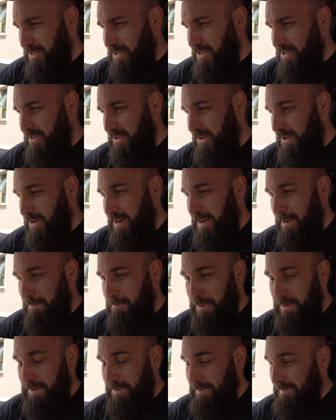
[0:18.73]
she started
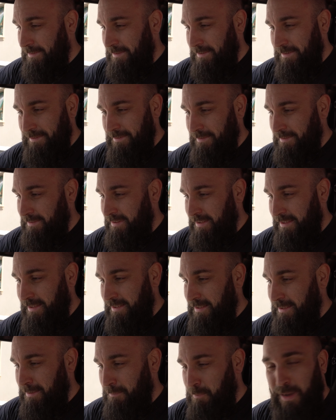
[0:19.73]
up in
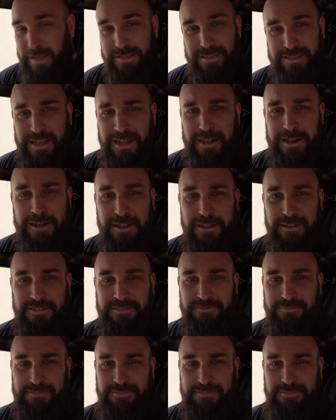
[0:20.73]
months. I don't know.